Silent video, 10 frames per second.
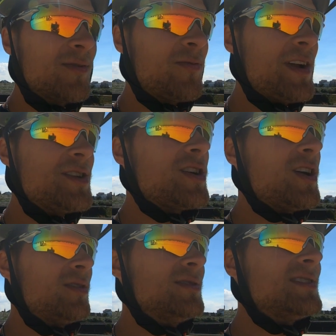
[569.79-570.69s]
the French
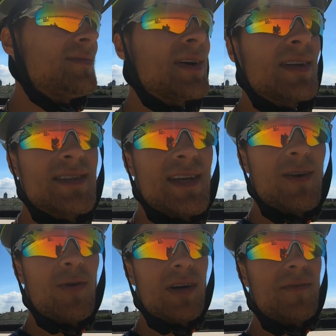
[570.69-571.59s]
coast, I'm gonna see
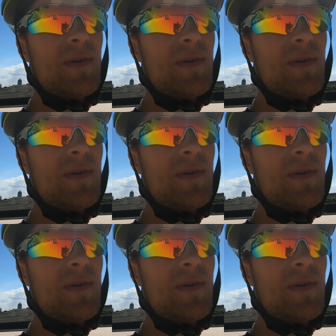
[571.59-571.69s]
quite a